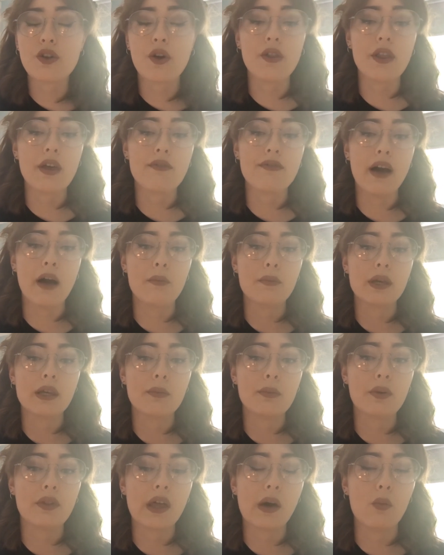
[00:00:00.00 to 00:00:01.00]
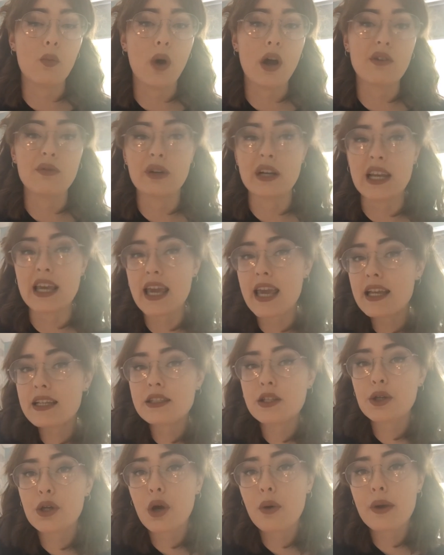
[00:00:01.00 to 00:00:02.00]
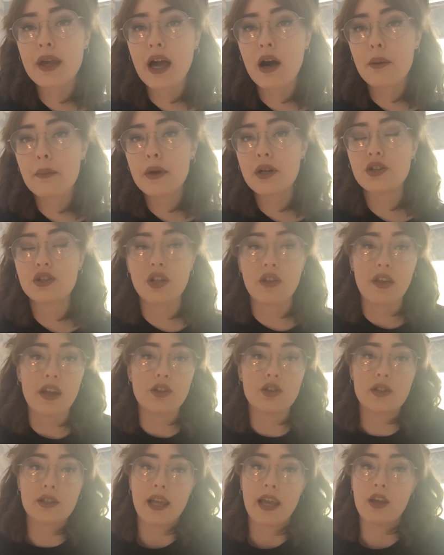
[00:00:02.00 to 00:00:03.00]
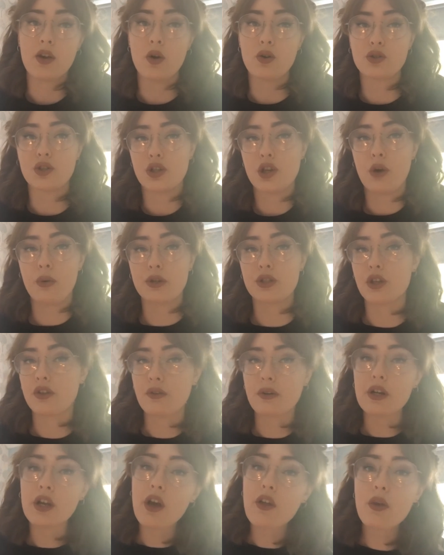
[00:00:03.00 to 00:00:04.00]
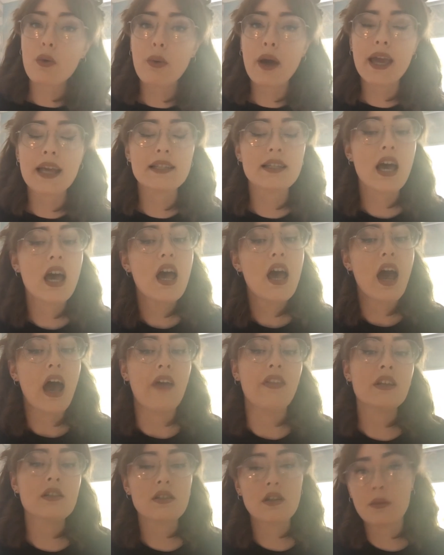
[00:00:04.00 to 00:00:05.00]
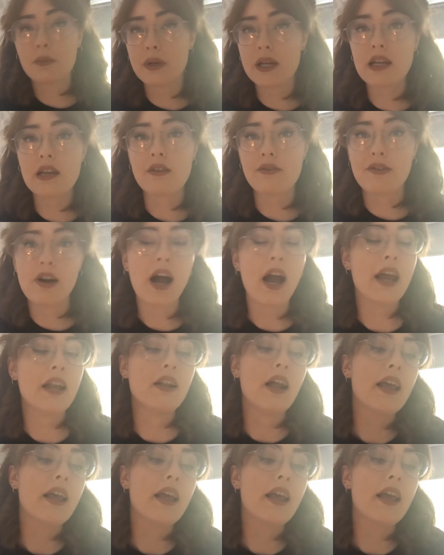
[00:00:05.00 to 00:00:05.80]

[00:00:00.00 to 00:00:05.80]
or they found people that weren't really into going out much, so they just like got to know each other in other ways, and that's completely fine.